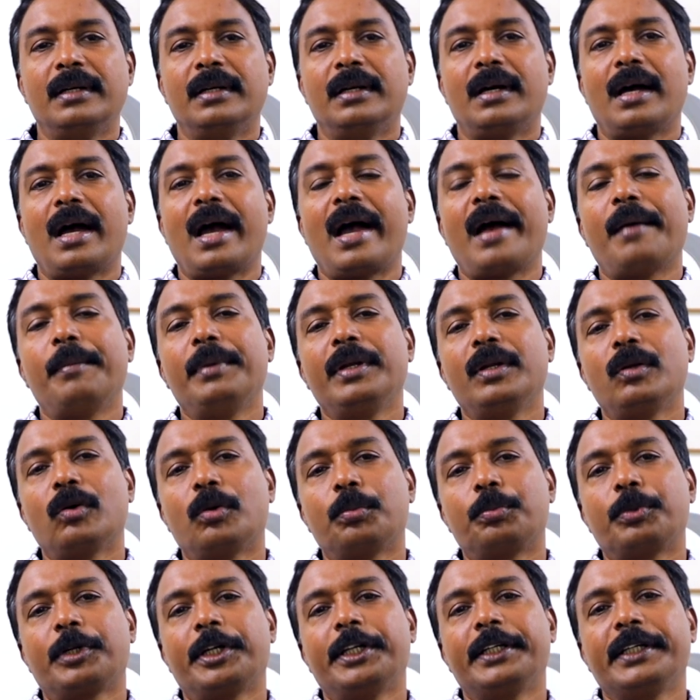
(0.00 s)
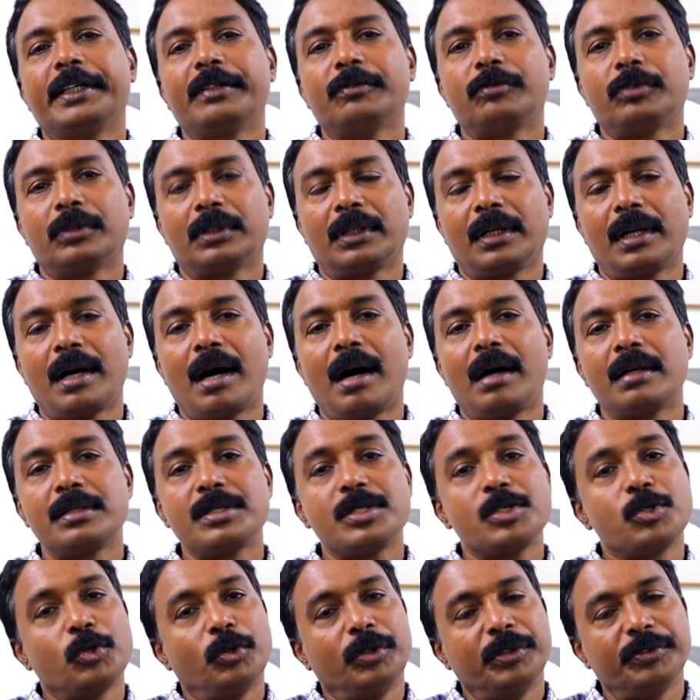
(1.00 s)
I have been operating for the
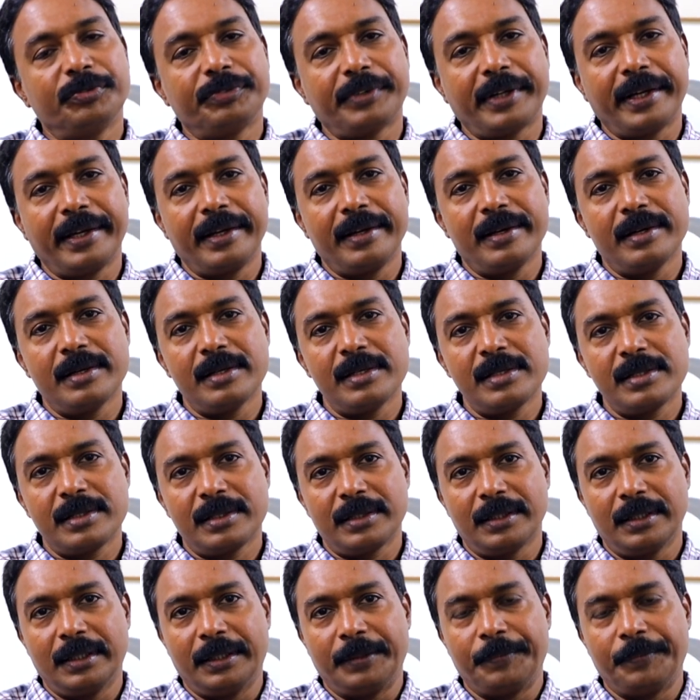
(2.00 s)
last 25 years.